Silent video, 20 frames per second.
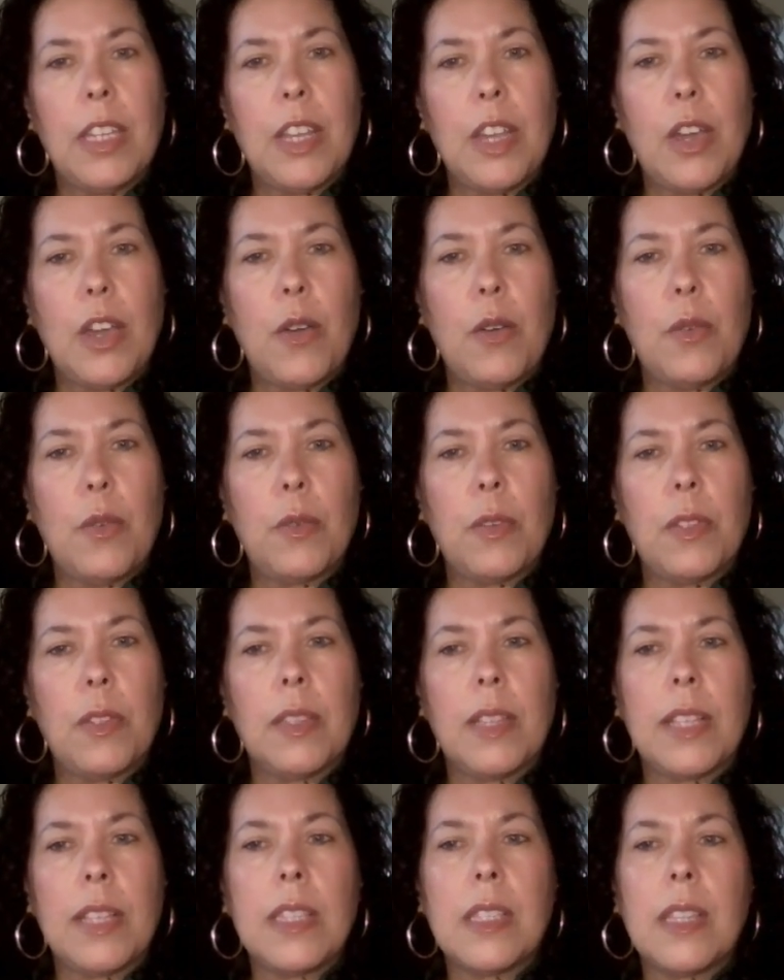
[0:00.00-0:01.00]

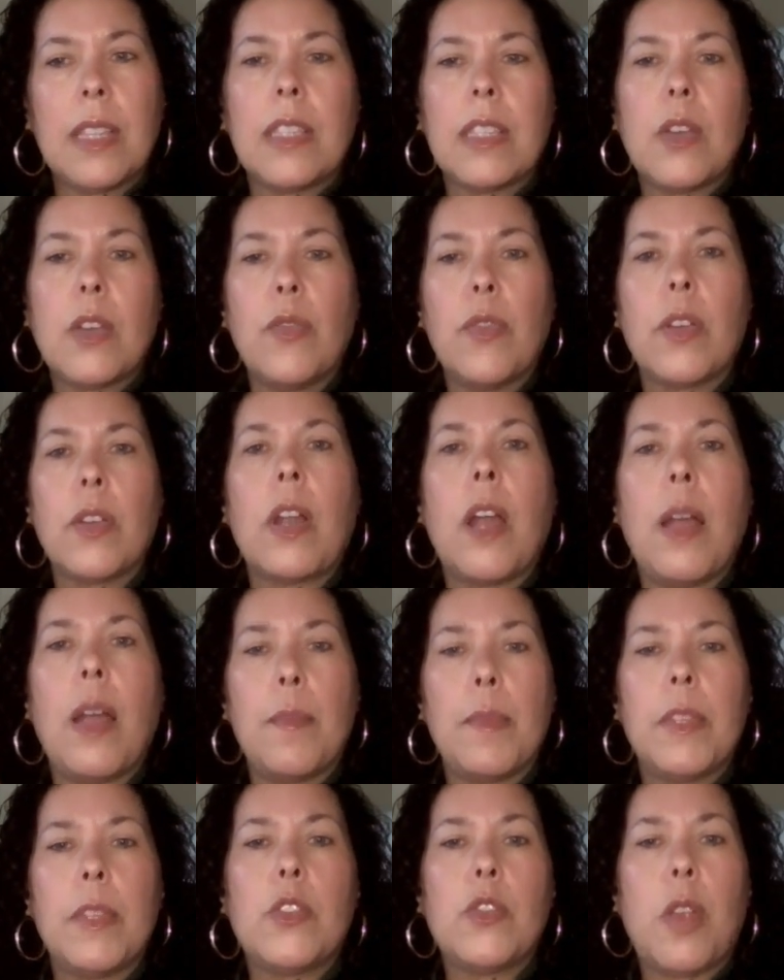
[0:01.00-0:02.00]
Let's
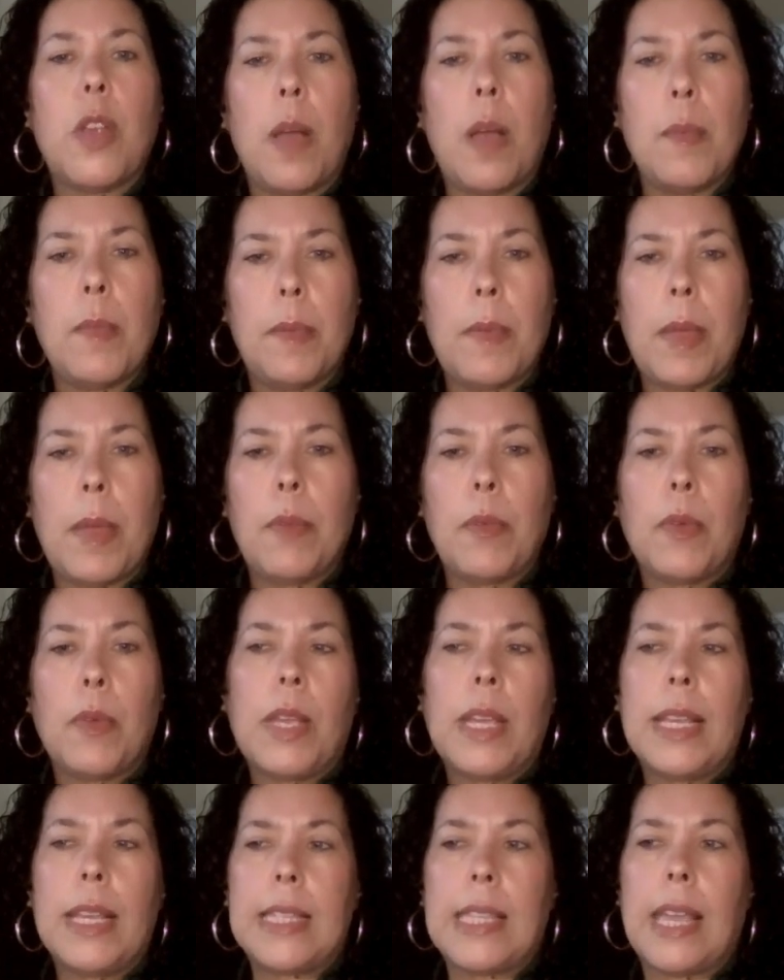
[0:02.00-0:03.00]
overcome the trauma
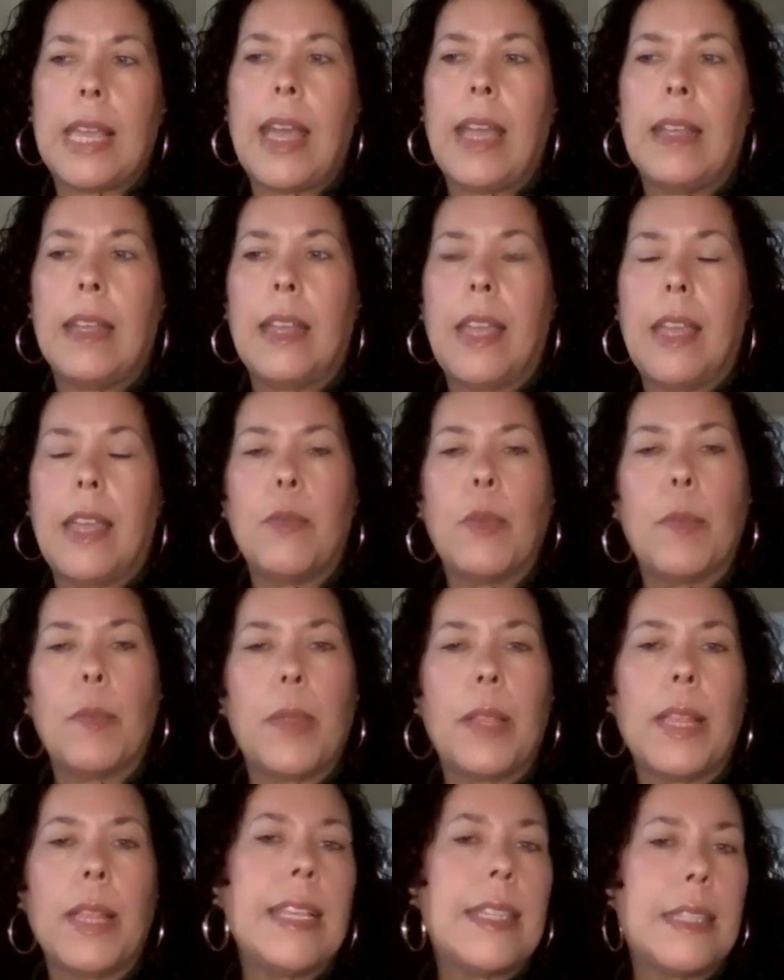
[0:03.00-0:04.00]
memories and
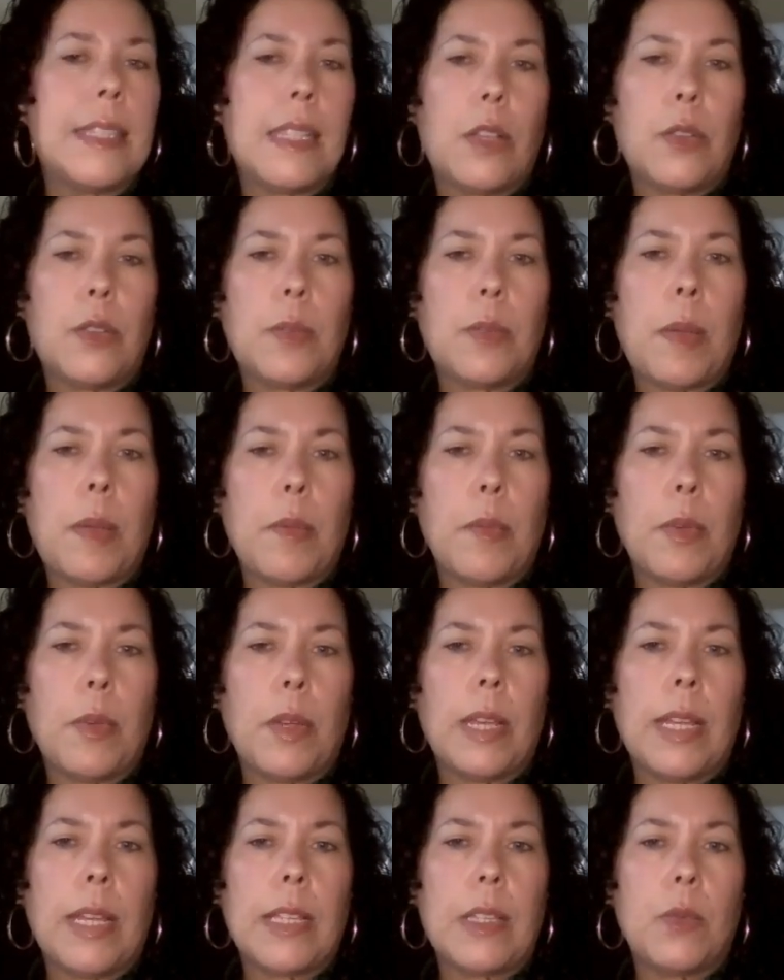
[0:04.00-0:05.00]
replace those
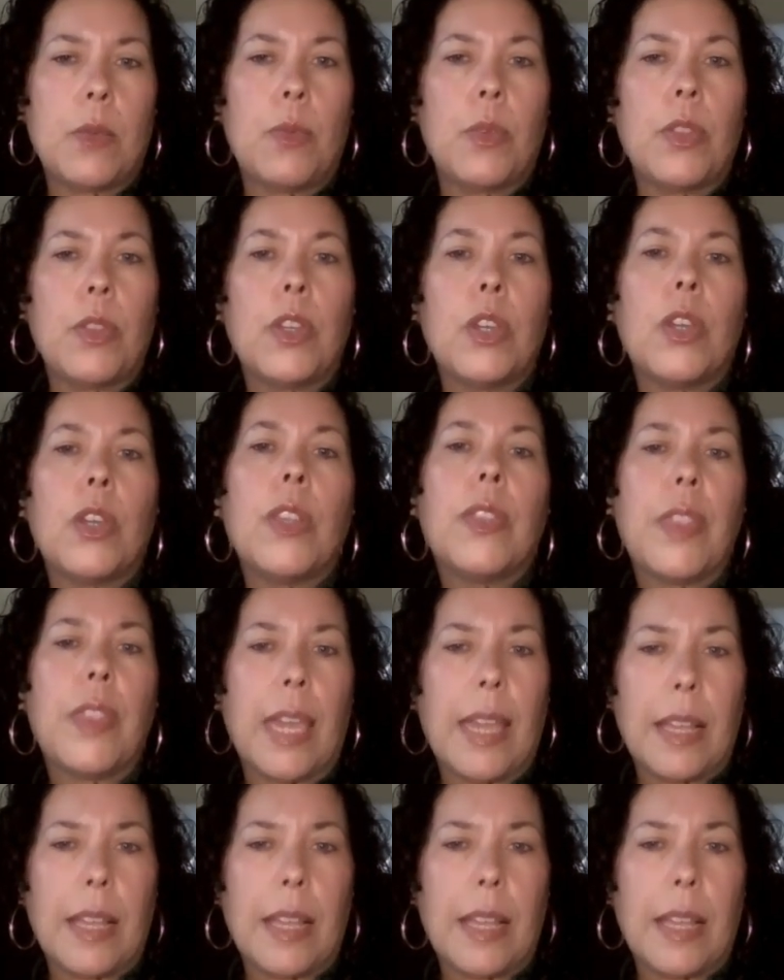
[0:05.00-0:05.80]
memories with good